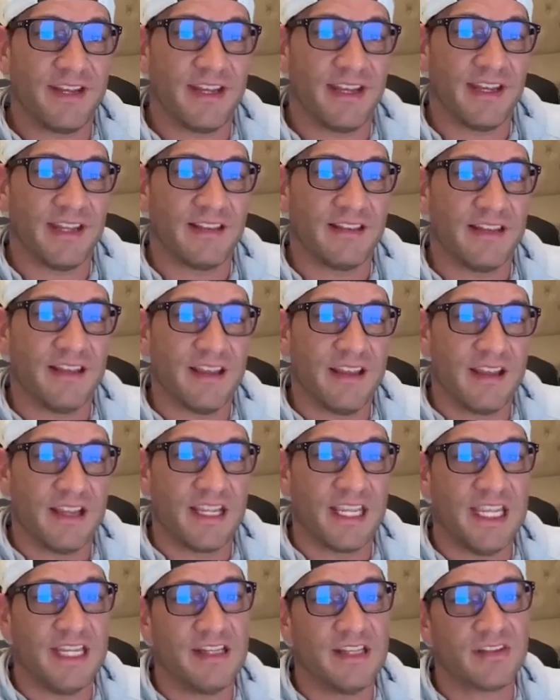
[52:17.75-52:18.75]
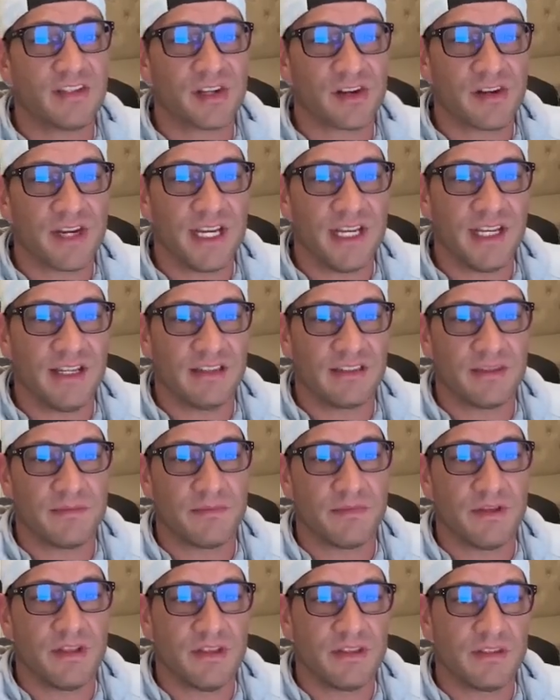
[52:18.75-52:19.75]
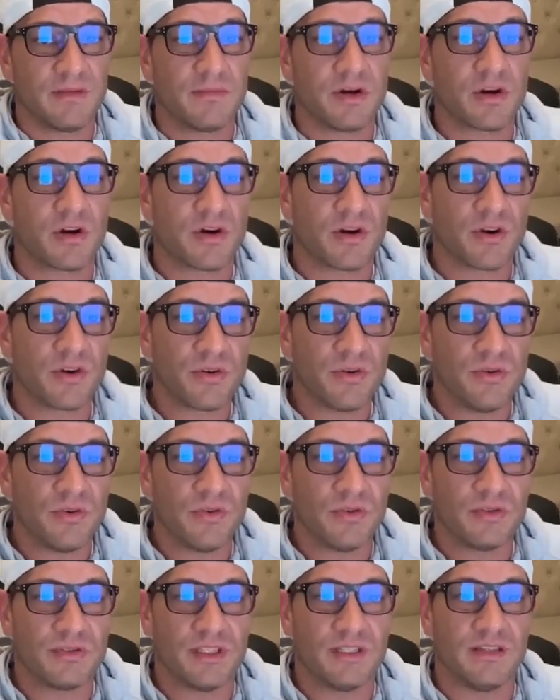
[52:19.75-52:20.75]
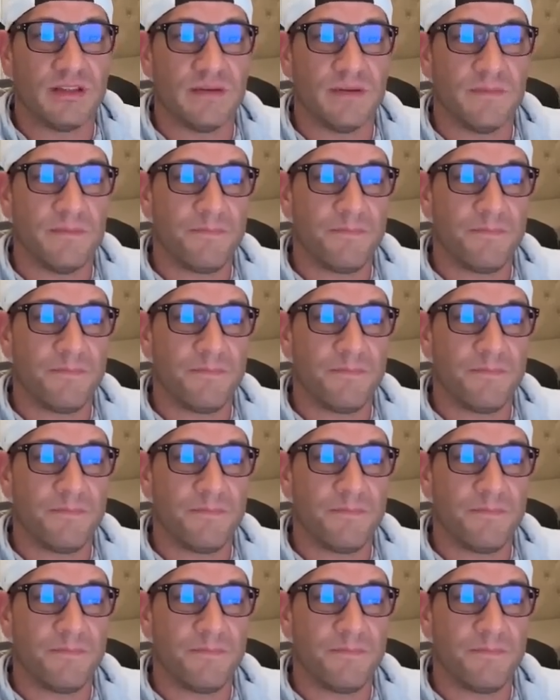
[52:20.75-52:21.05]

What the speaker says: And then again, it's creating some hurdles and